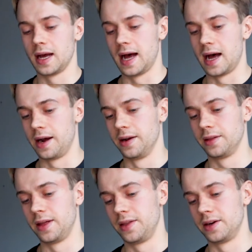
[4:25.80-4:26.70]
And
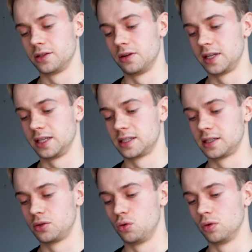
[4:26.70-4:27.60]
then there's all
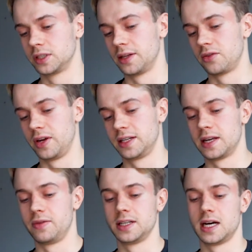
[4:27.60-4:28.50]
these tools and tricks
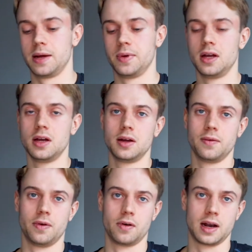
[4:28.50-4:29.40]
every time
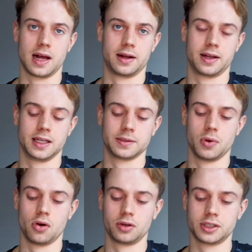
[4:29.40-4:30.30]
for like his
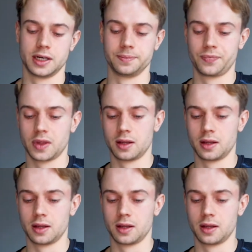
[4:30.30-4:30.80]
blogs, and